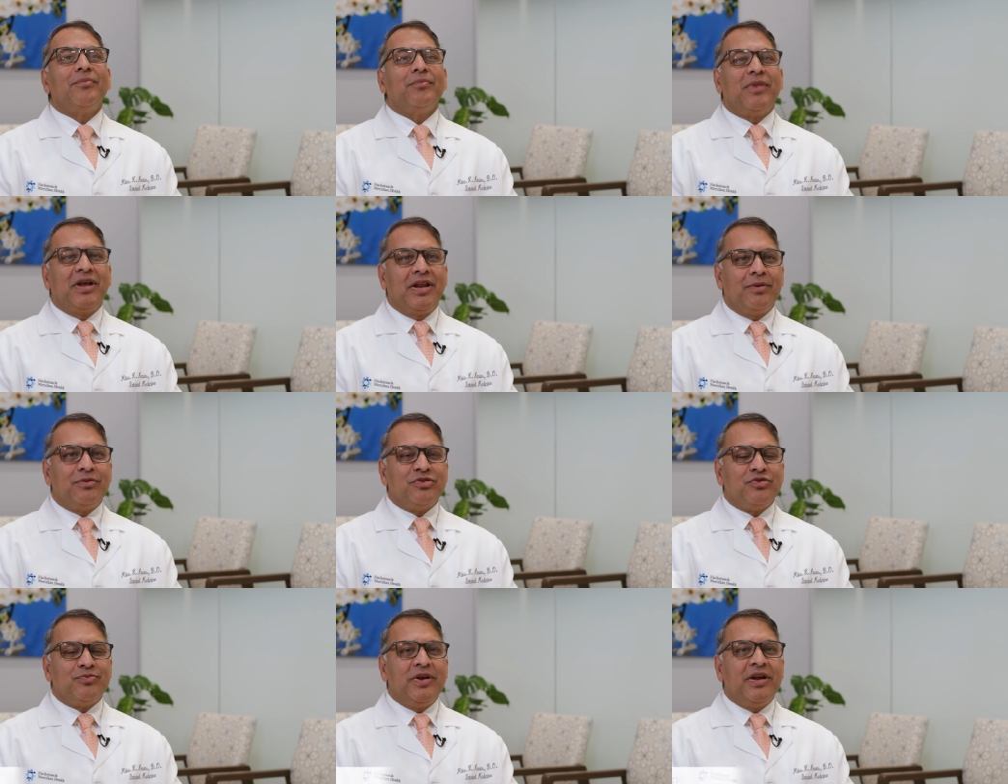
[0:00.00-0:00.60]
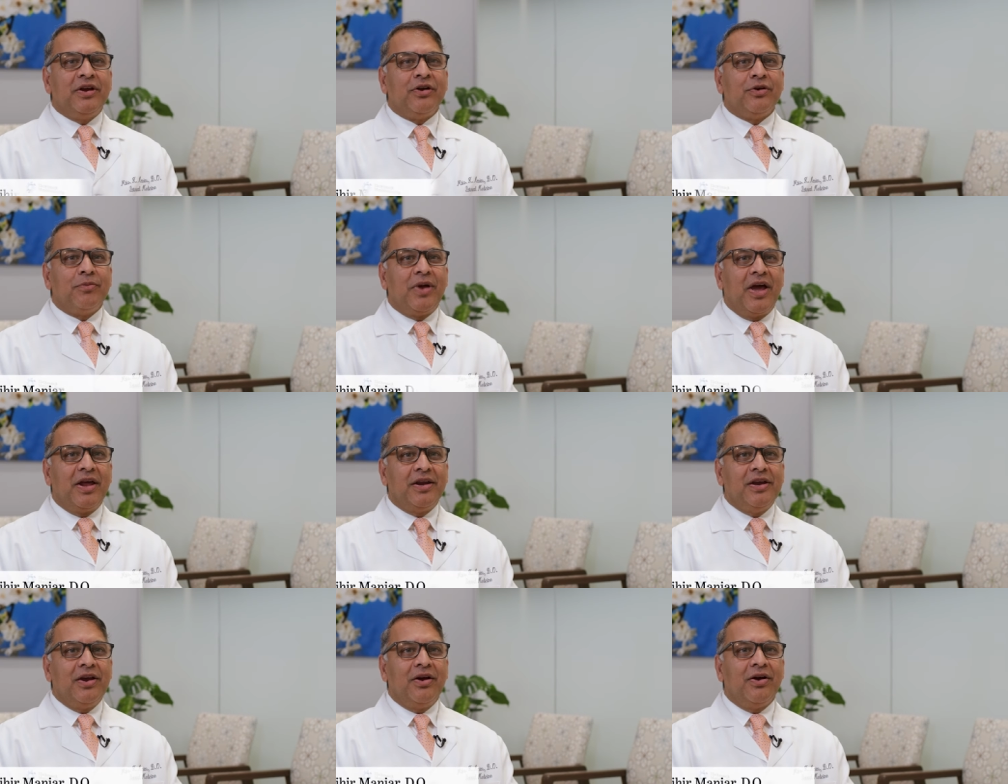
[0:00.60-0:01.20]
My name is Mihir
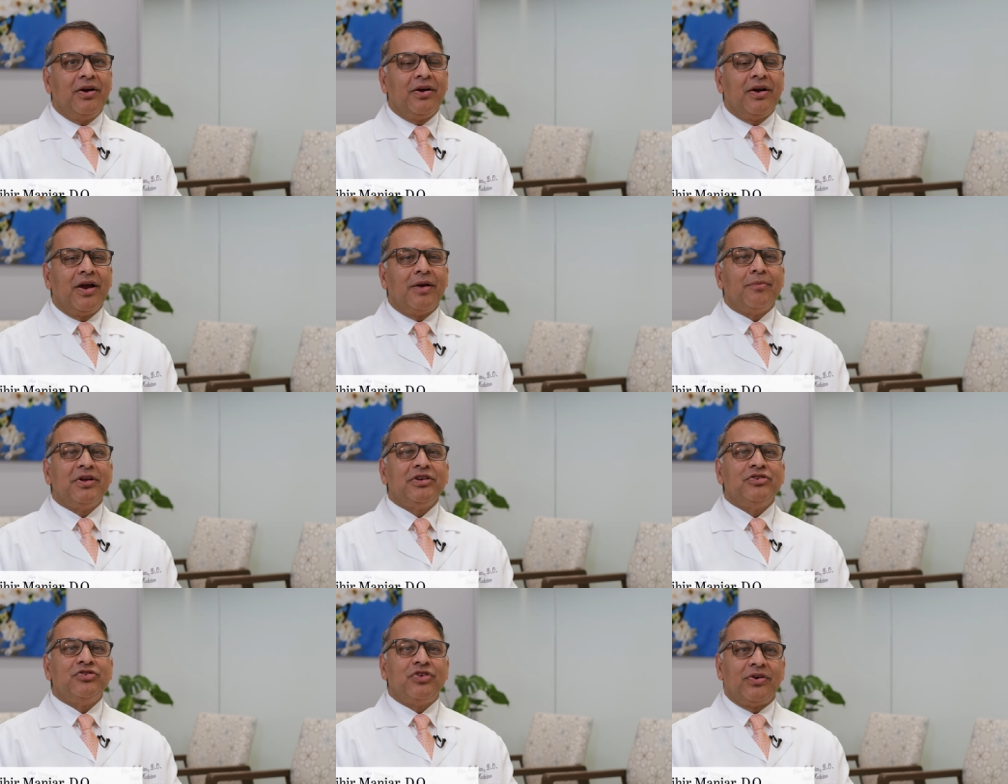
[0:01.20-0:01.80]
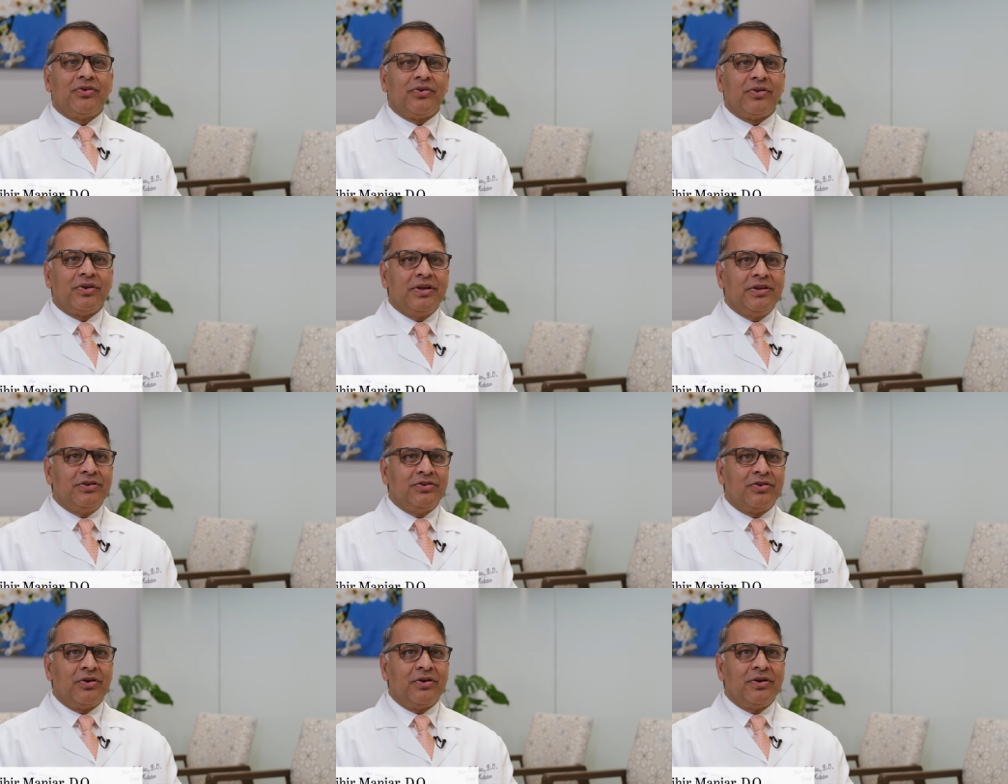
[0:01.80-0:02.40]
Maniar. I'm a general
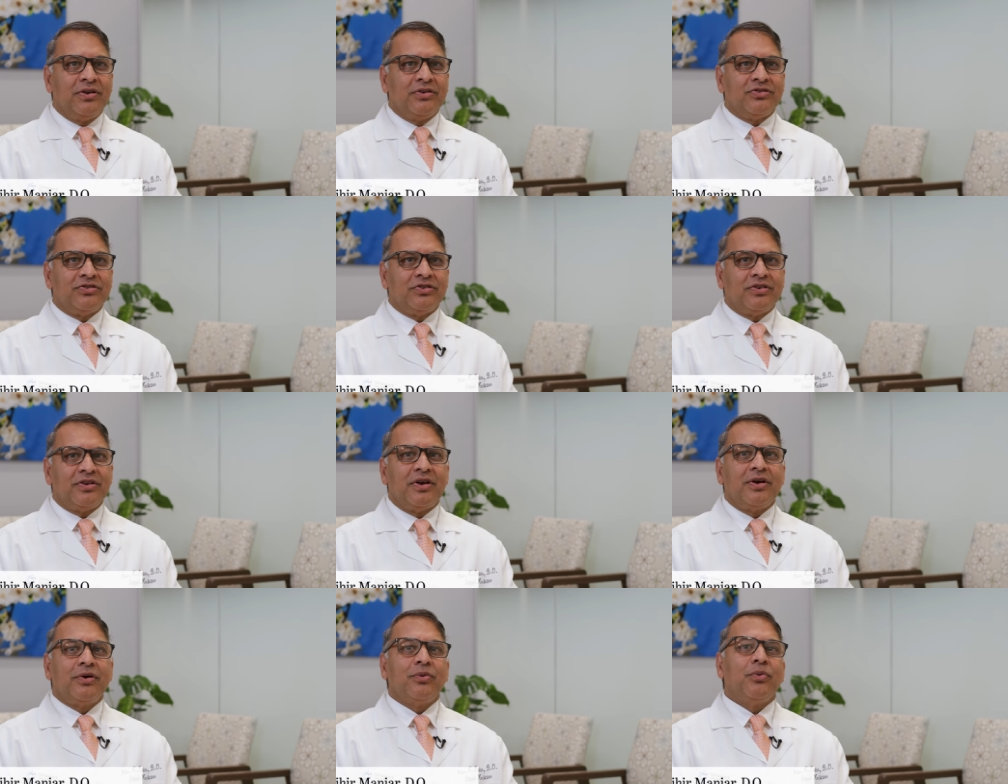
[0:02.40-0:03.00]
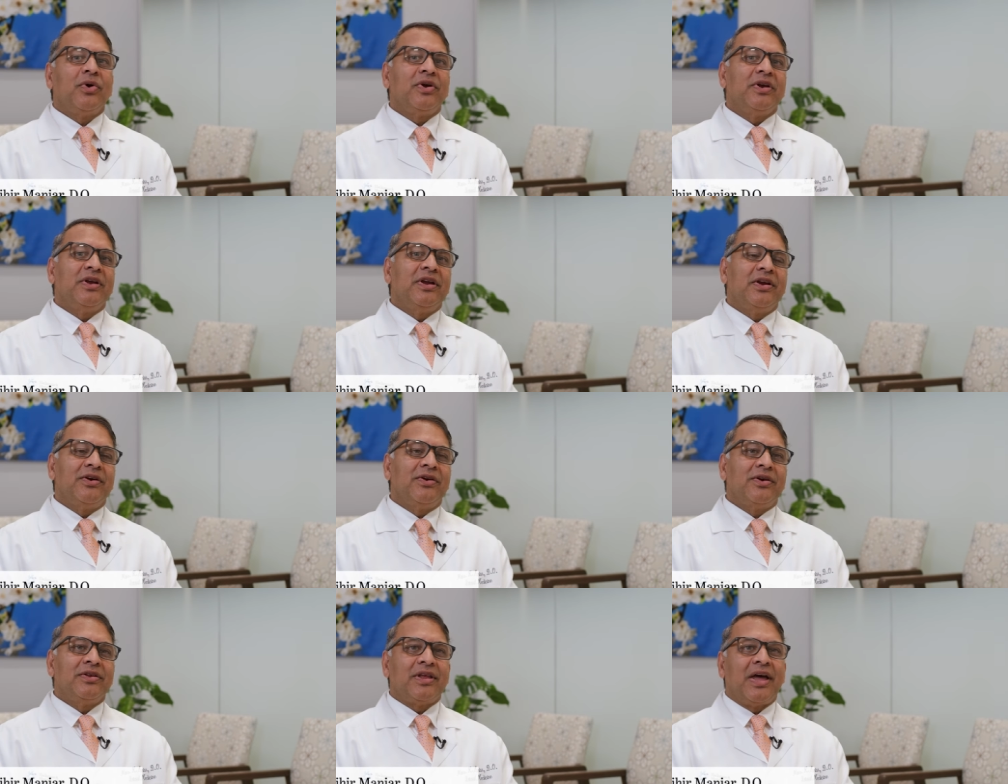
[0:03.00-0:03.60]
internist uh, working
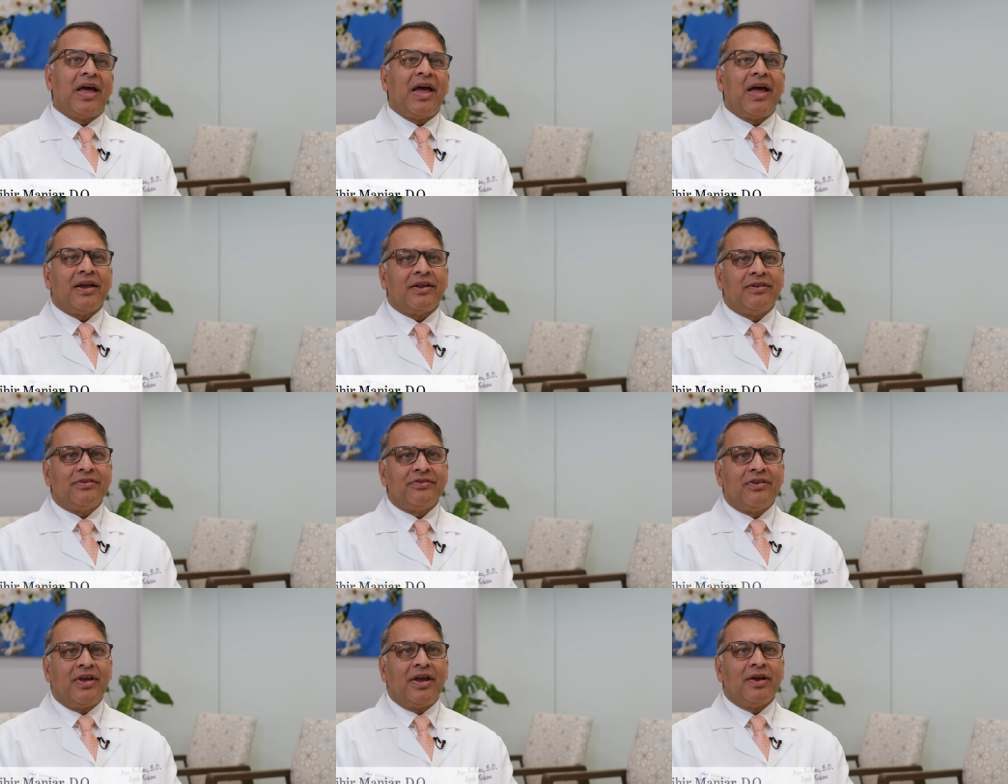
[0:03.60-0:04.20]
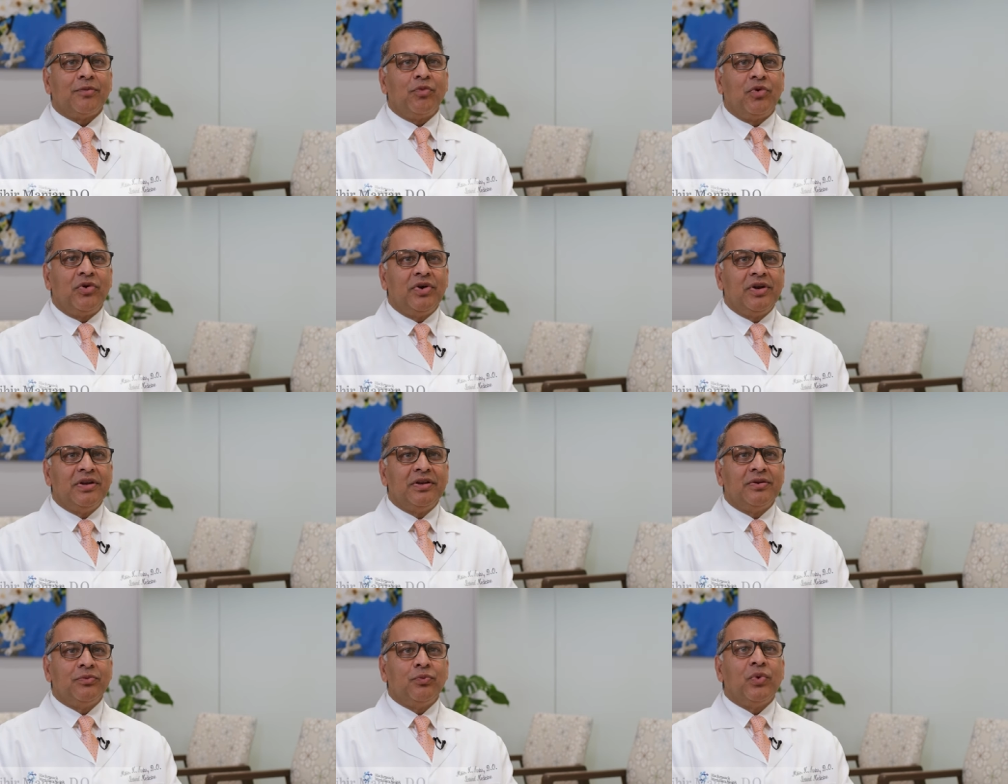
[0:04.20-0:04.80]
here at the Hackensack
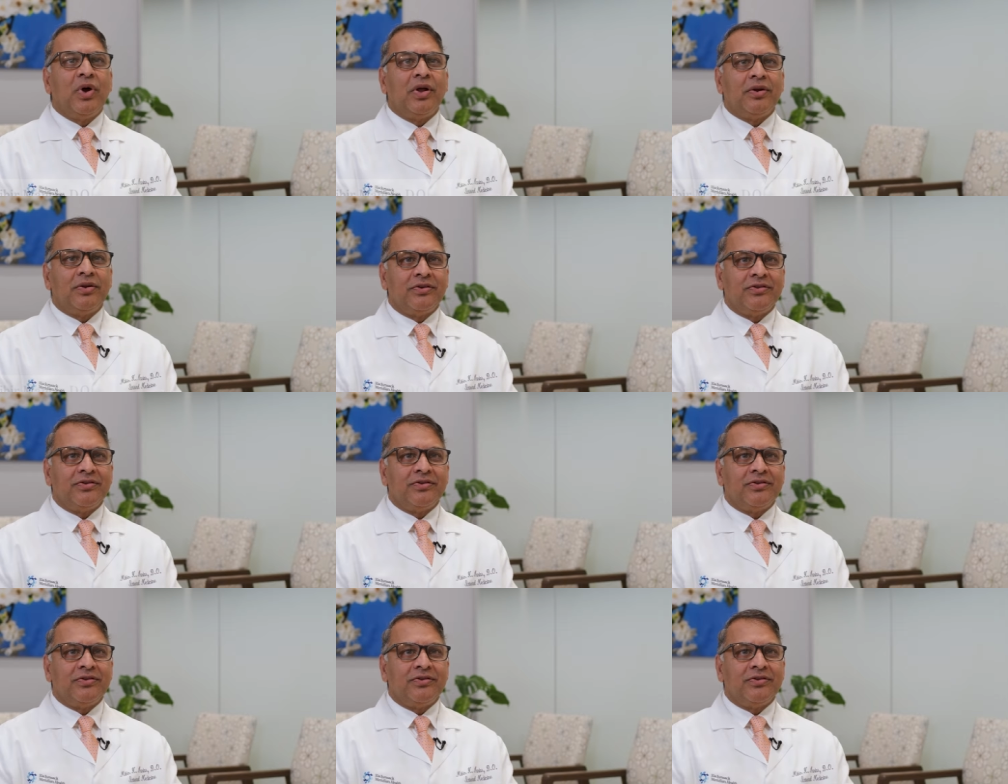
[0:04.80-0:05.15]
Meridian Wellness